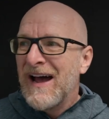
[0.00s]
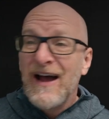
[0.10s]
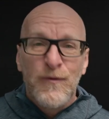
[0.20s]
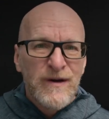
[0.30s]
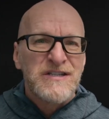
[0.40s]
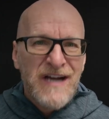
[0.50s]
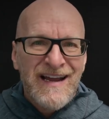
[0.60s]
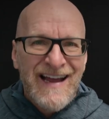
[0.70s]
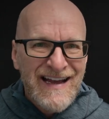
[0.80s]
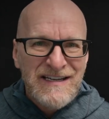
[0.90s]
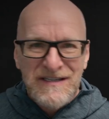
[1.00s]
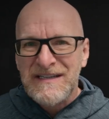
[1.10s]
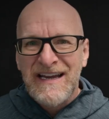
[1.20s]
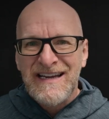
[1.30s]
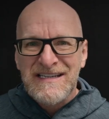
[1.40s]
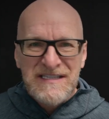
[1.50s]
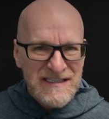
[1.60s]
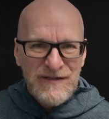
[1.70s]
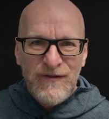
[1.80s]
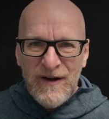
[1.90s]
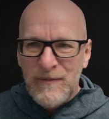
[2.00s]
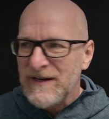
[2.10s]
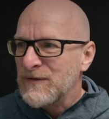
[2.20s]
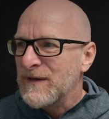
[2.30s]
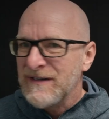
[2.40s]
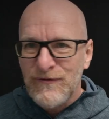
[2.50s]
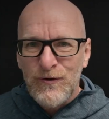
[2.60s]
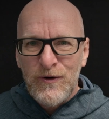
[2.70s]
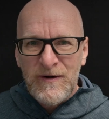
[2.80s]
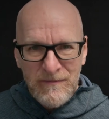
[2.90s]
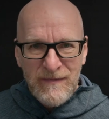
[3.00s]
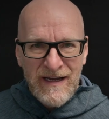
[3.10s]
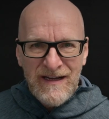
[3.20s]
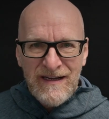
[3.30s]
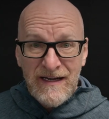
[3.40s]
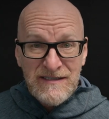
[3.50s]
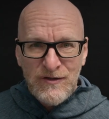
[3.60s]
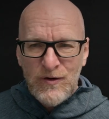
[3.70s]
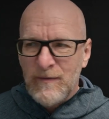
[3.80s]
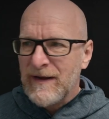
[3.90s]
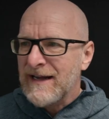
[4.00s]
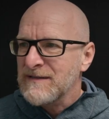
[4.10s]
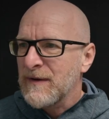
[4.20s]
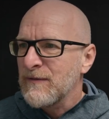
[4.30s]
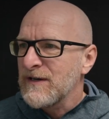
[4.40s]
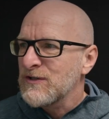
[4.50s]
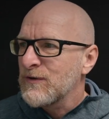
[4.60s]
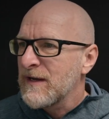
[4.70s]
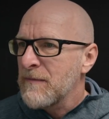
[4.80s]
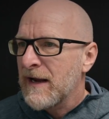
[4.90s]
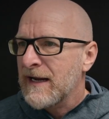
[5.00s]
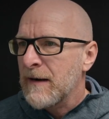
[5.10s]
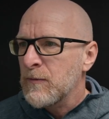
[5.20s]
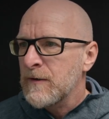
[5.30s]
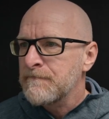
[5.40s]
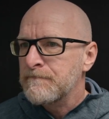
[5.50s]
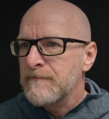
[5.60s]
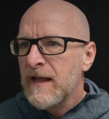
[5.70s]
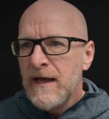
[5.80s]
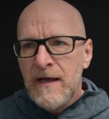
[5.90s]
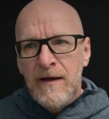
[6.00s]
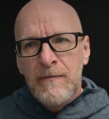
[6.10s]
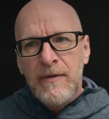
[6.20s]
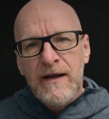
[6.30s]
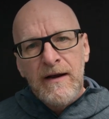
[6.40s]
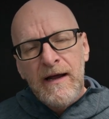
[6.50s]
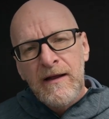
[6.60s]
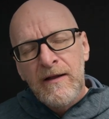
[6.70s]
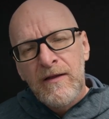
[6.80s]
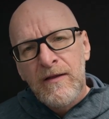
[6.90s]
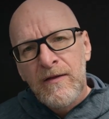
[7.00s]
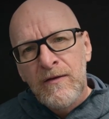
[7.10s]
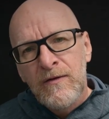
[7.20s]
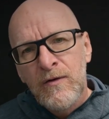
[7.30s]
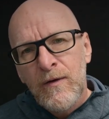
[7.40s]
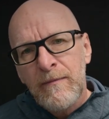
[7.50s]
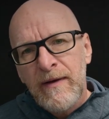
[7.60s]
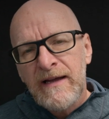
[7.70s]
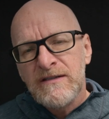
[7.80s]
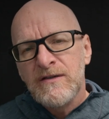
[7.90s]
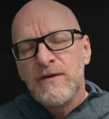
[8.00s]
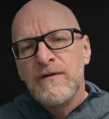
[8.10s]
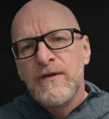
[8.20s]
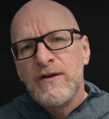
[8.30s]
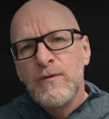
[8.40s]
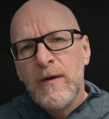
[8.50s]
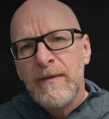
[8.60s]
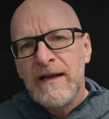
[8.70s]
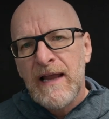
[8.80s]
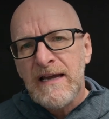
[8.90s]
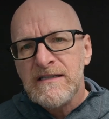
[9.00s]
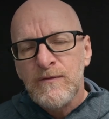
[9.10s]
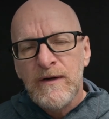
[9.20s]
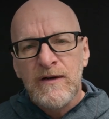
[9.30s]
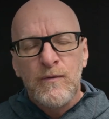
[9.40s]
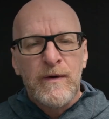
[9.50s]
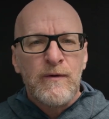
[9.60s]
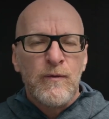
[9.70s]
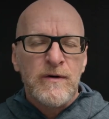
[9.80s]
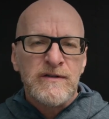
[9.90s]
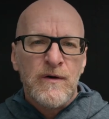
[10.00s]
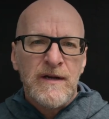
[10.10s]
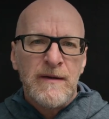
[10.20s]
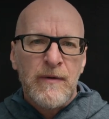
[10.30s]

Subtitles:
I wish I had 65 by 24 as a crop aspect ratio in my camera. But going back to the video we made last week, where we were talking